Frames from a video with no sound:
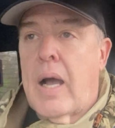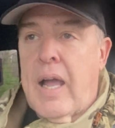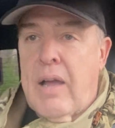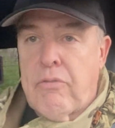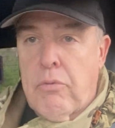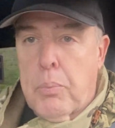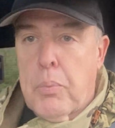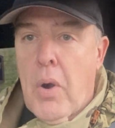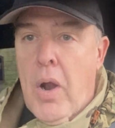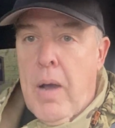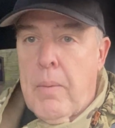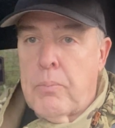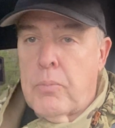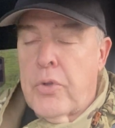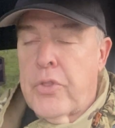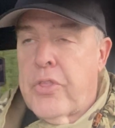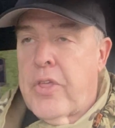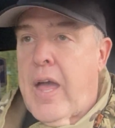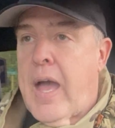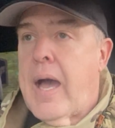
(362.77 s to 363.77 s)
I have a problem
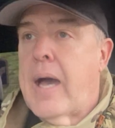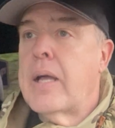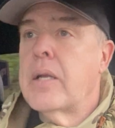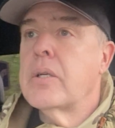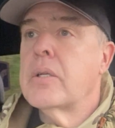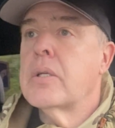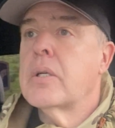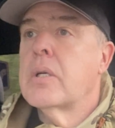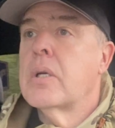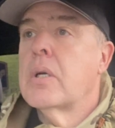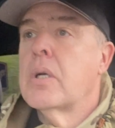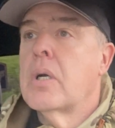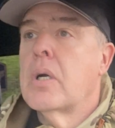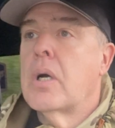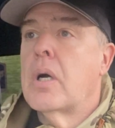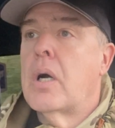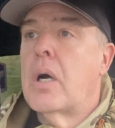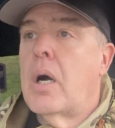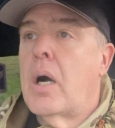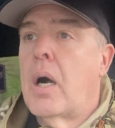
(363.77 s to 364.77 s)
with that.
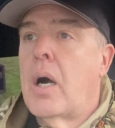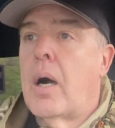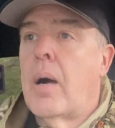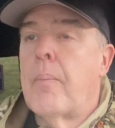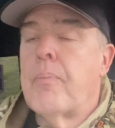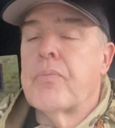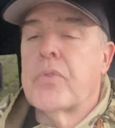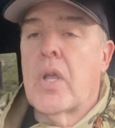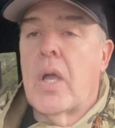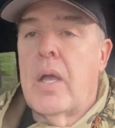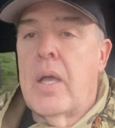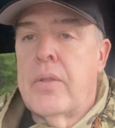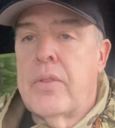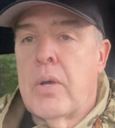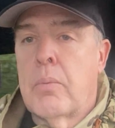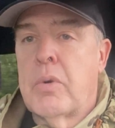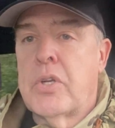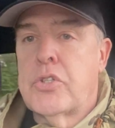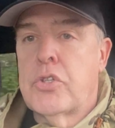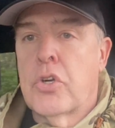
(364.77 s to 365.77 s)
Um, and
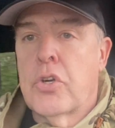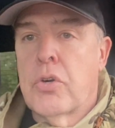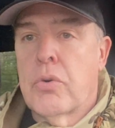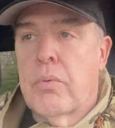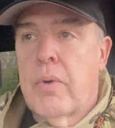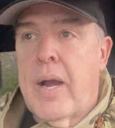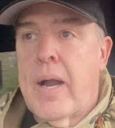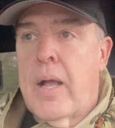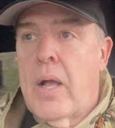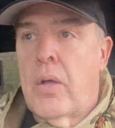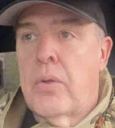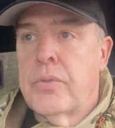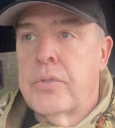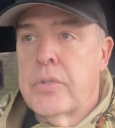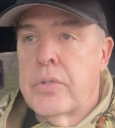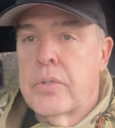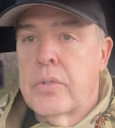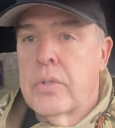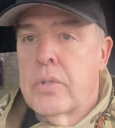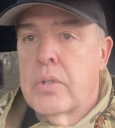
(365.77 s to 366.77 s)
then we turn around
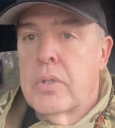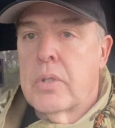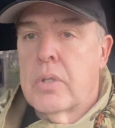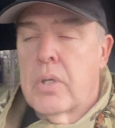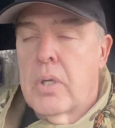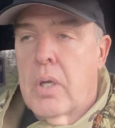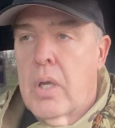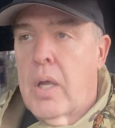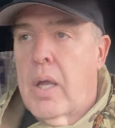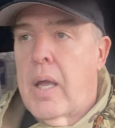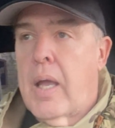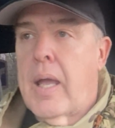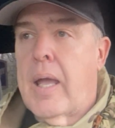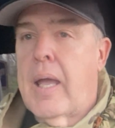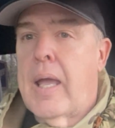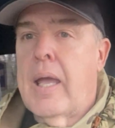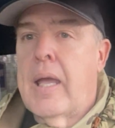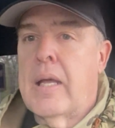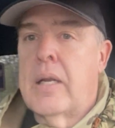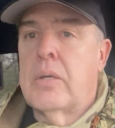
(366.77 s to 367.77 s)

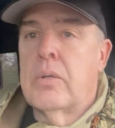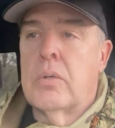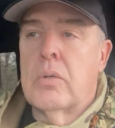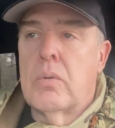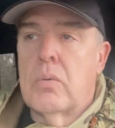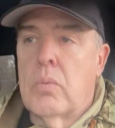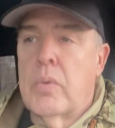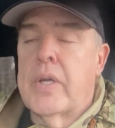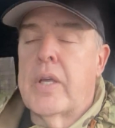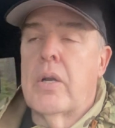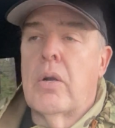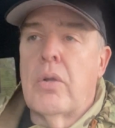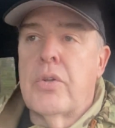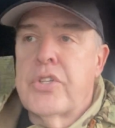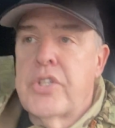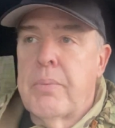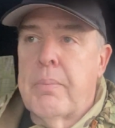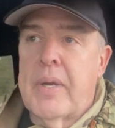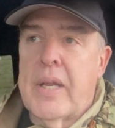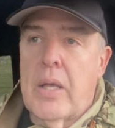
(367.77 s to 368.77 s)
and we get on
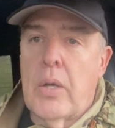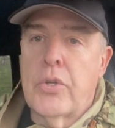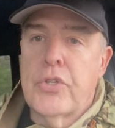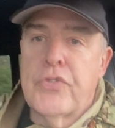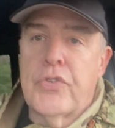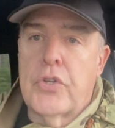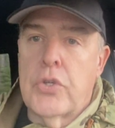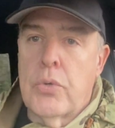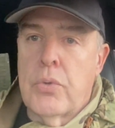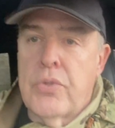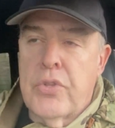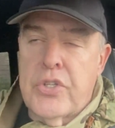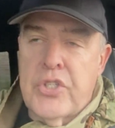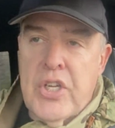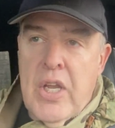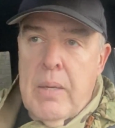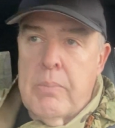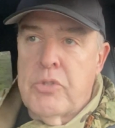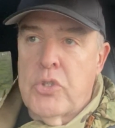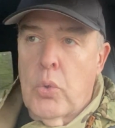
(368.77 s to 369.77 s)
somebody else for doing the
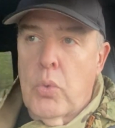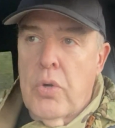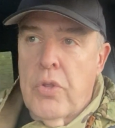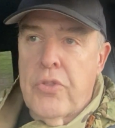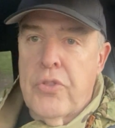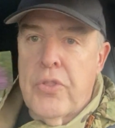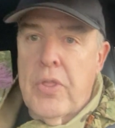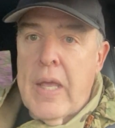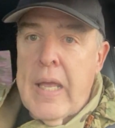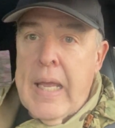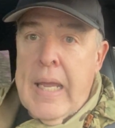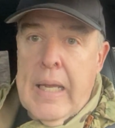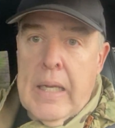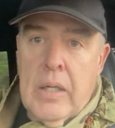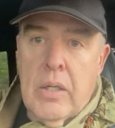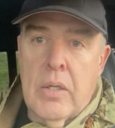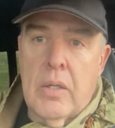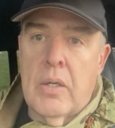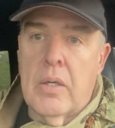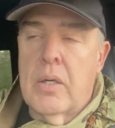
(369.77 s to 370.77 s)
same sort of
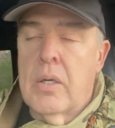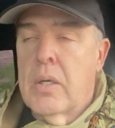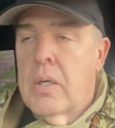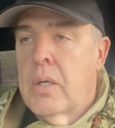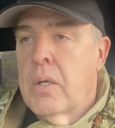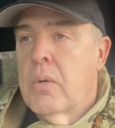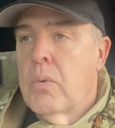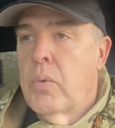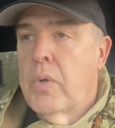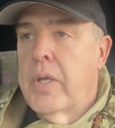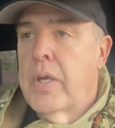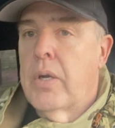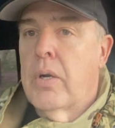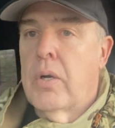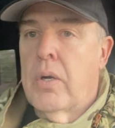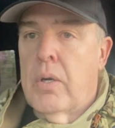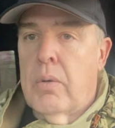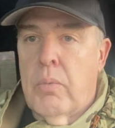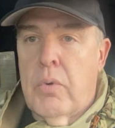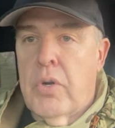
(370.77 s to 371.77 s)
thing. We get
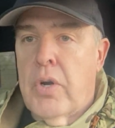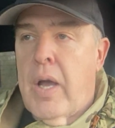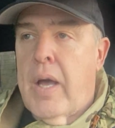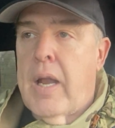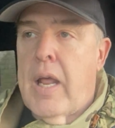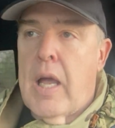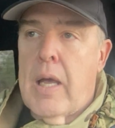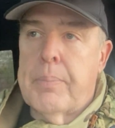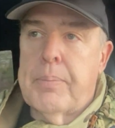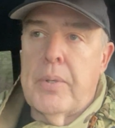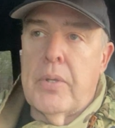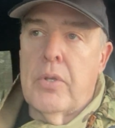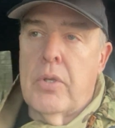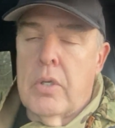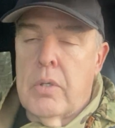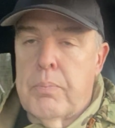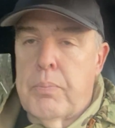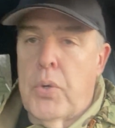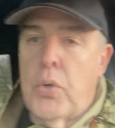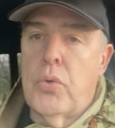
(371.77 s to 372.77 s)
on, we're not happy that
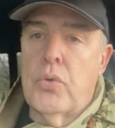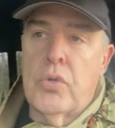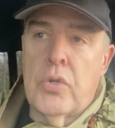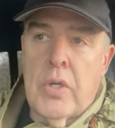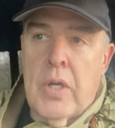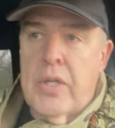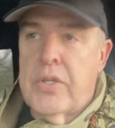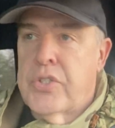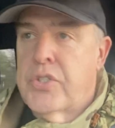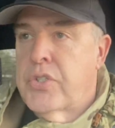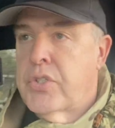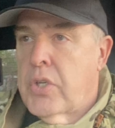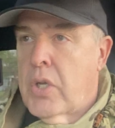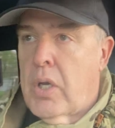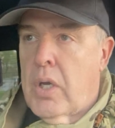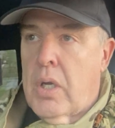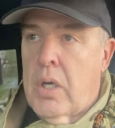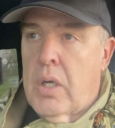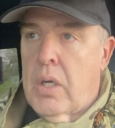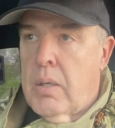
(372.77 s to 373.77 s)
Putin has
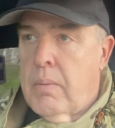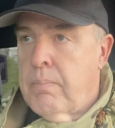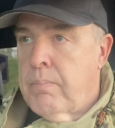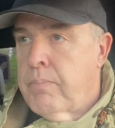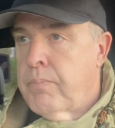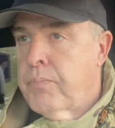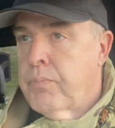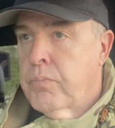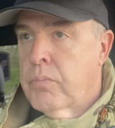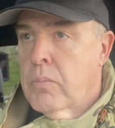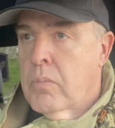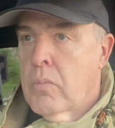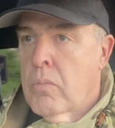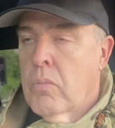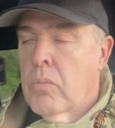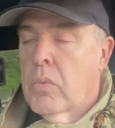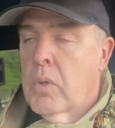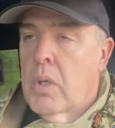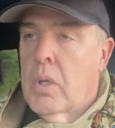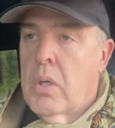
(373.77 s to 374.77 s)

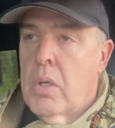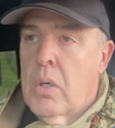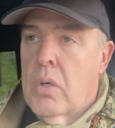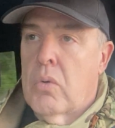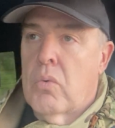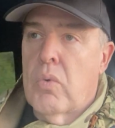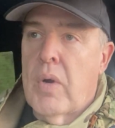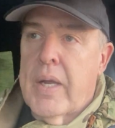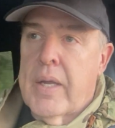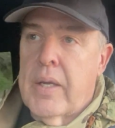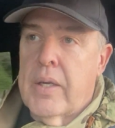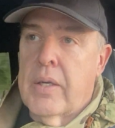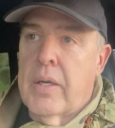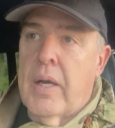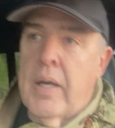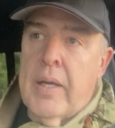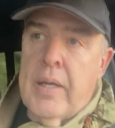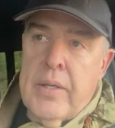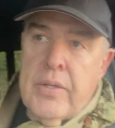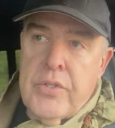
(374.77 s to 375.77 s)
um,
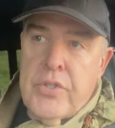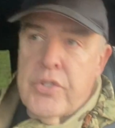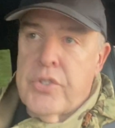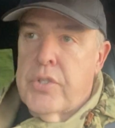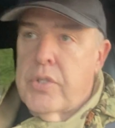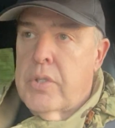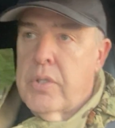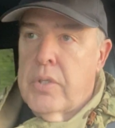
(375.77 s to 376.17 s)
recognized